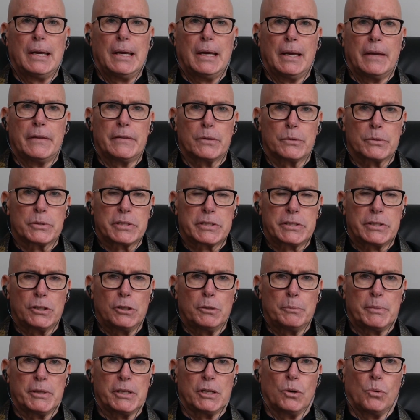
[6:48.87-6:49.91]
And there will still
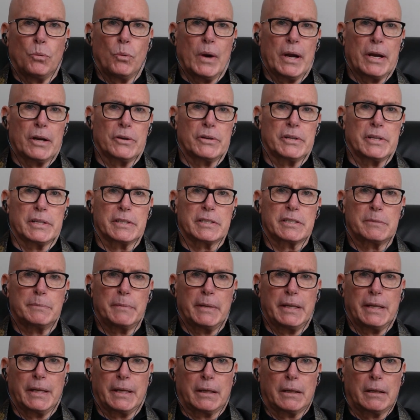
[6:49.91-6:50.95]
be awareness,
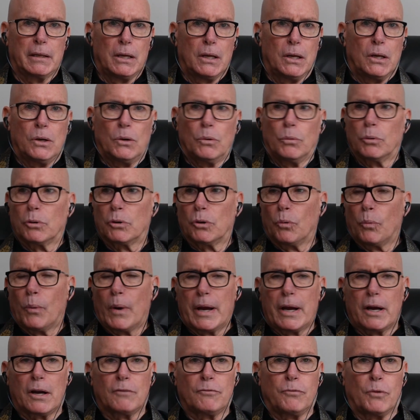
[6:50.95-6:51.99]
meaning we're
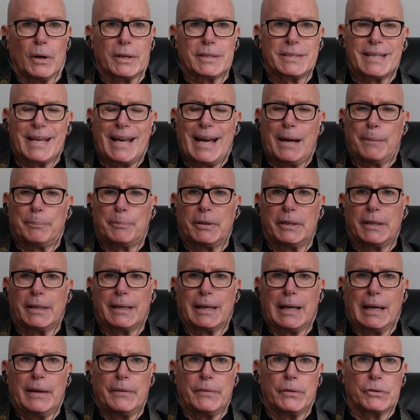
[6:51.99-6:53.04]
aware of what's
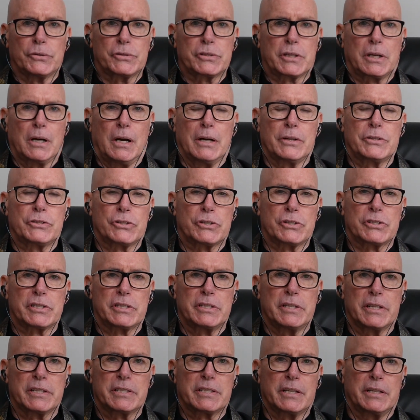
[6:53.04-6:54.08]
happening, and there's
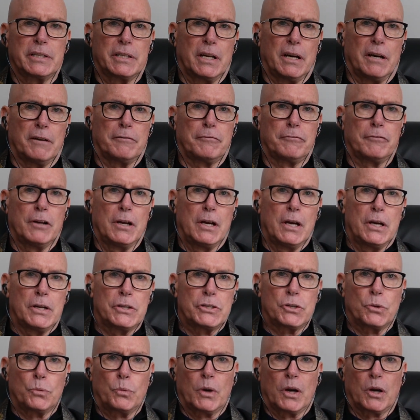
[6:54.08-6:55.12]
consciousness enough
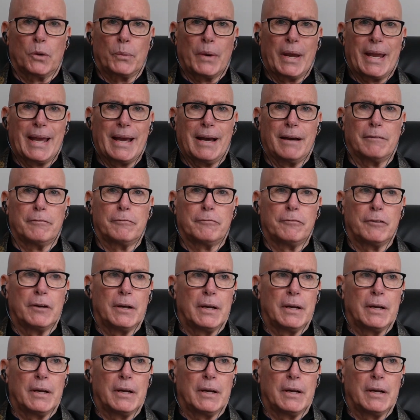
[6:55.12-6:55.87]
to where we have